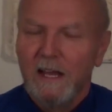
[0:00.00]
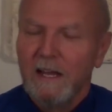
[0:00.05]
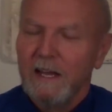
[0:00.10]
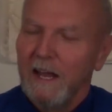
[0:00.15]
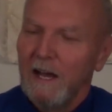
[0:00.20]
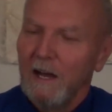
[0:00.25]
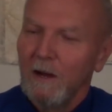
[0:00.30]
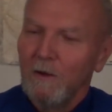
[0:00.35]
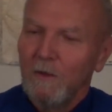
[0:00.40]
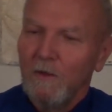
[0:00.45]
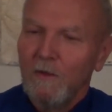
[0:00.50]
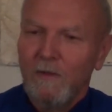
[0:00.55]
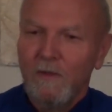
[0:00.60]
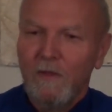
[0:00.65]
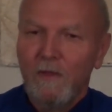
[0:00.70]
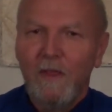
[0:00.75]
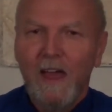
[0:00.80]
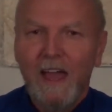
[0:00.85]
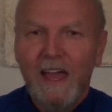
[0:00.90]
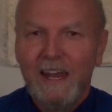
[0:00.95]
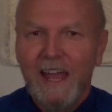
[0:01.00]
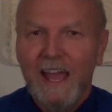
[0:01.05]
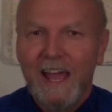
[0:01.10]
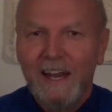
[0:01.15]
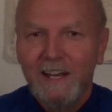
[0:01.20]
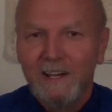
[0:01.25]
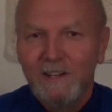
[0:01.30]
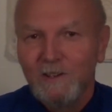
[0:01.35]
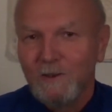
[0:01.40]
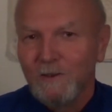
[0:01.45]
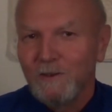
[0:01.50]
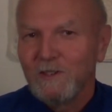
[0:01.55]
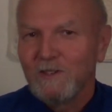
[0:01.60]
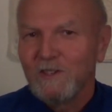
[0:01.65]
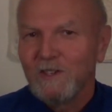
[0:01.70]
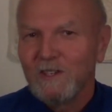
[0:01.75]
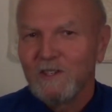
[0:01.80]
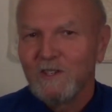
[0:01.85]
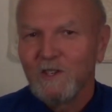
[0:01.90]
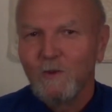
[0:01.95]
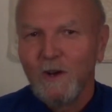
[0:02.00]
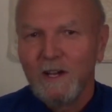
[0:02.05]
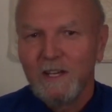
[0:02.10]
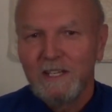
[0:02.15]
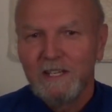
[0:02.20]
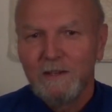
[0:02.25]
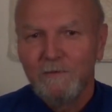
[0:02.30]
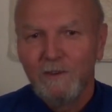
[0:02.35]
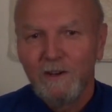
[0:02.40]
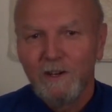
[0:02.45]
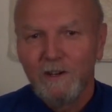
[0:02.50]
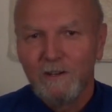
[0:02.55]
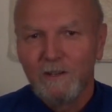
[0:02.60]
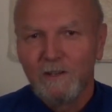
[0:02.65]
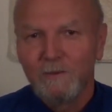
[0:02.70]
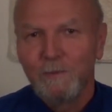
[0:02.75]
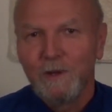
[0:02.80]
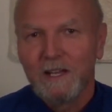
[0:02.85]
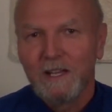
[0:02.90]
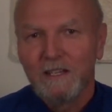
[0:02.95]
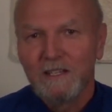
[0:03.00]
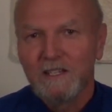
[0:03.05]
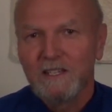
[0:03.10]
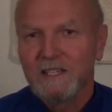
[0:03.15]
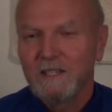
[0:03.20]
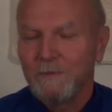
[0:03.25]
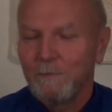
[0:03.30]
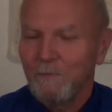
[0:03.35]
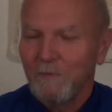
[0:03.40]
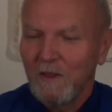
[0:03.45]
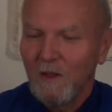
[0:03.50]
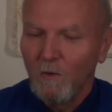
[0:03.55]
Now, that attitude is quite difficult because